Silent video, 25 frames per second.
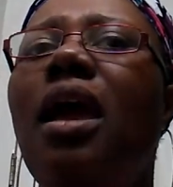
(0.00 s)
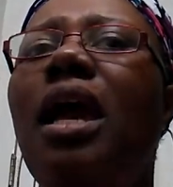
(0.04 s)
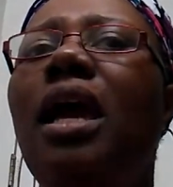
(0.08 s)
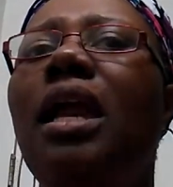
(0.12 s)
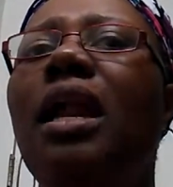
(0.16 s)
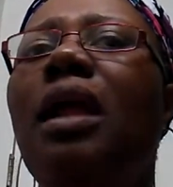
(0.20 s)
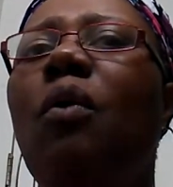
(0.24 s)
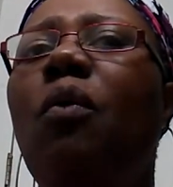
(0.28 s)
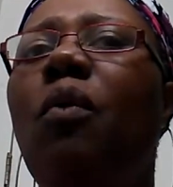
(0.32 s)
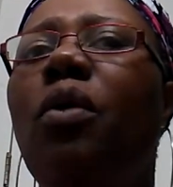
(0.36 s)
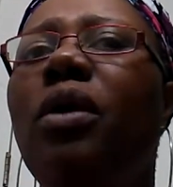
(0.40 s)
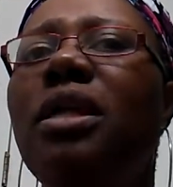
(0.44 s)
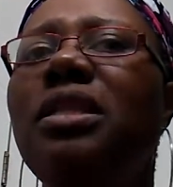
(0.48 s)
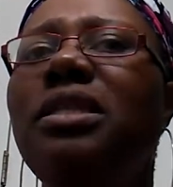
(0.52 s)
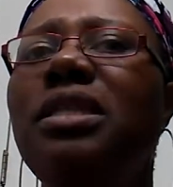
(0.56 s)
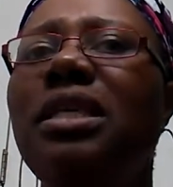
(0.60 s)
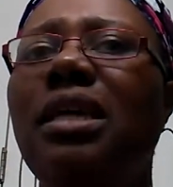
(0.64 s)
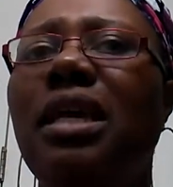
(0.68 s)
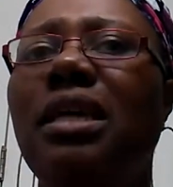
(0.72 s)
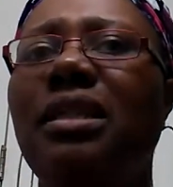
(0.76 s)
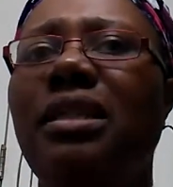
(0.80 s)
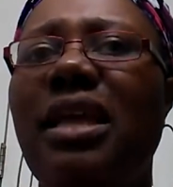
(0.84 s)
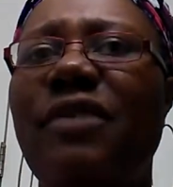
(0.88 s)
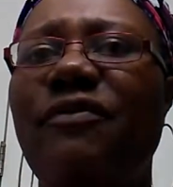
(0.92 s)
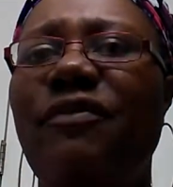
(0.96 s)
And I wanted to
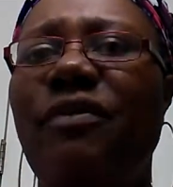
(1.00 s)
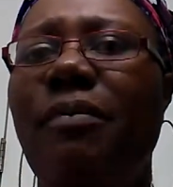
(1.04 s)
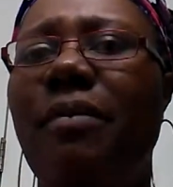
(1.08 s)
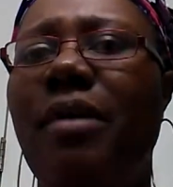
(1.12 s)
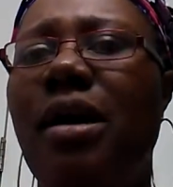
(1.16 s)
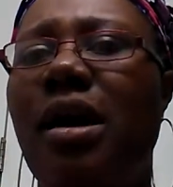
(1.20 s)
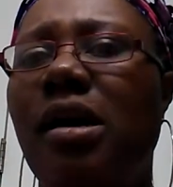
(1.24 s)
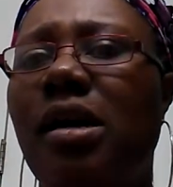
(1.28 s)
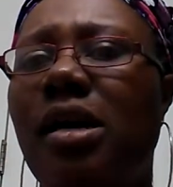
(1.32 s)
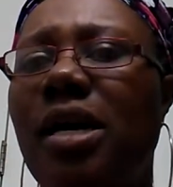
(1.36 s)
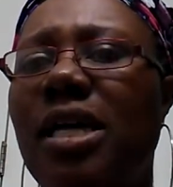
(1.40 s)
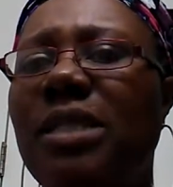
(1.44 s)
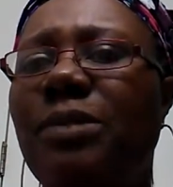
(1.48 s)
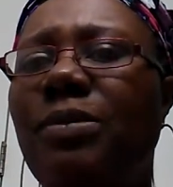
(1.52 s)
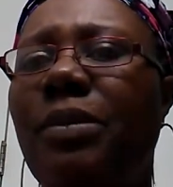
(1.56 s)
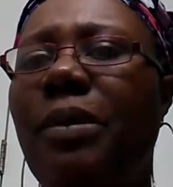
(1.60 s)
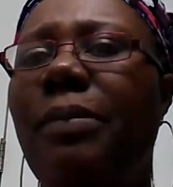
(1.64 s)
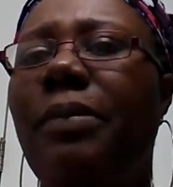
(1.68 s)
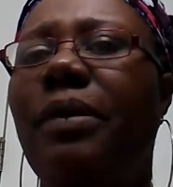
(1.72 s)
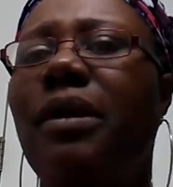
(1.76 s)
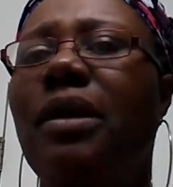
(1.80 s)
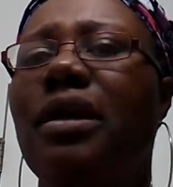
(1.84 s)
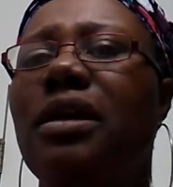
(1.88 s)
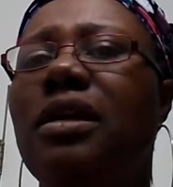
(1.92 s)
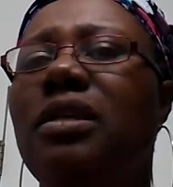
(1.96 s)
get that for my
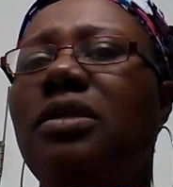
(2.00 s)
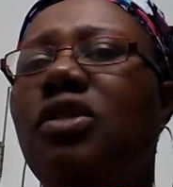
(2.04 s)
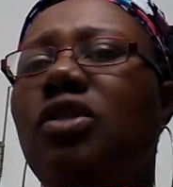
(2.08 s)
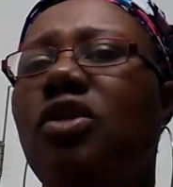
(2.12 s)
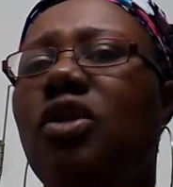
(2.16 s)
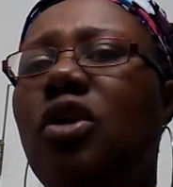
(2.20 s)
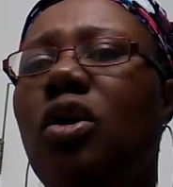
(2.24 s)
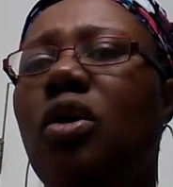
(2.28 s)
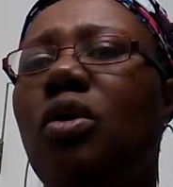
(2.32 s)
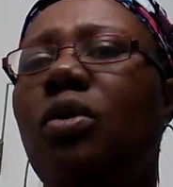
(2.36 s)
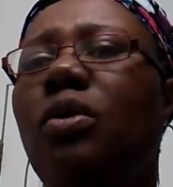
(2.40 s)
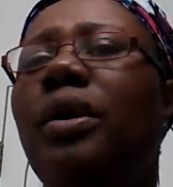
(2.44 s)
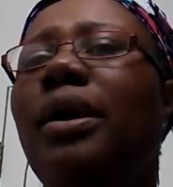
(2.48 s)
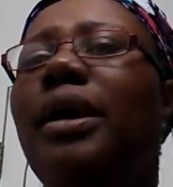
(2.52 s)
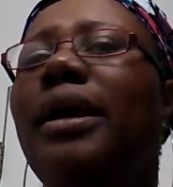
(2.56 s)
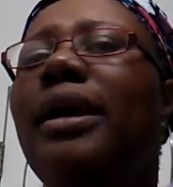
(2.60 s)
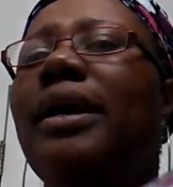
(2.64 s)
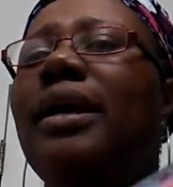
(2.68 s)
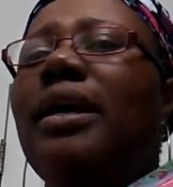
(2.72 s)
husband because, you know,